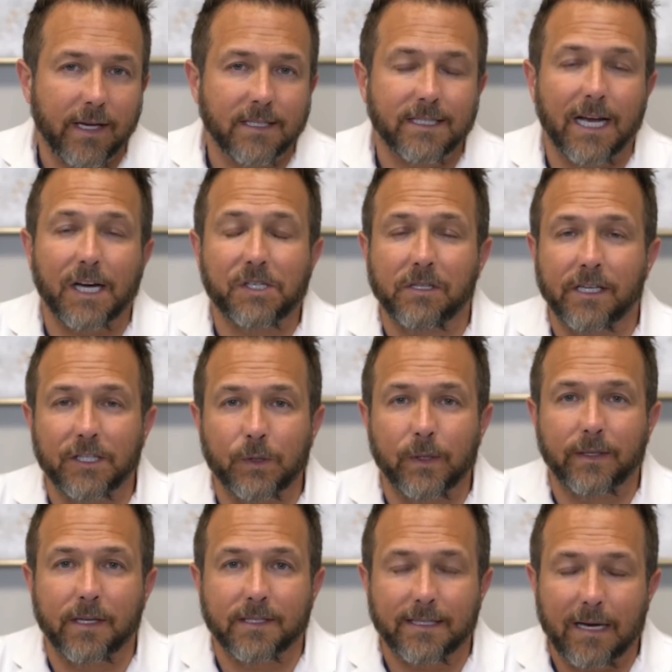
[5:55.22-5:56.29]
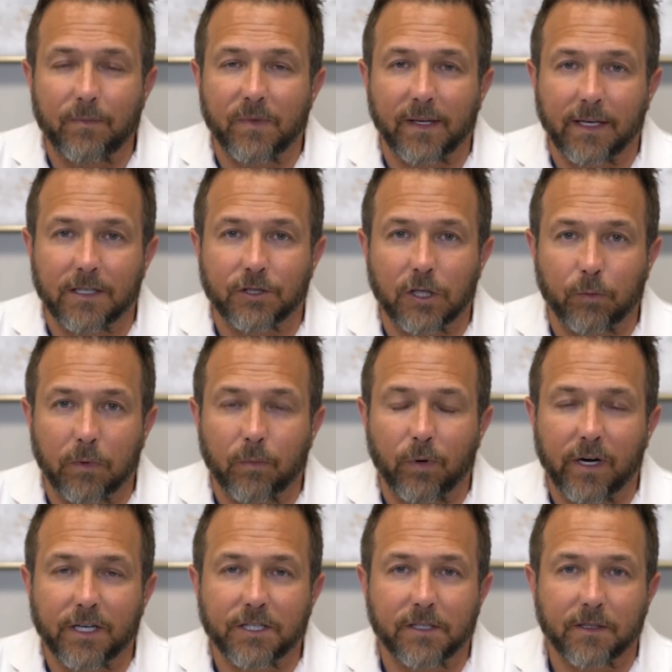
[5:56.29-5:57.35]
is actually doing the same thing as
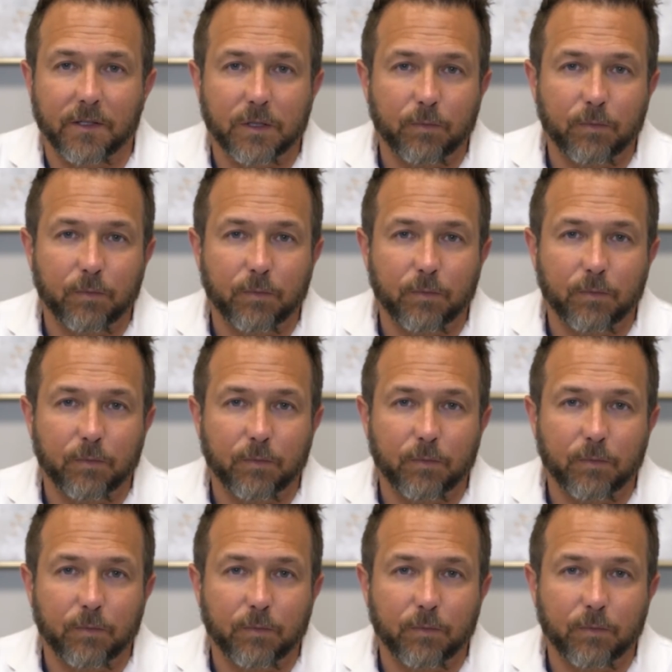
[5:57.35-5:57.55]
dermabrasion. It's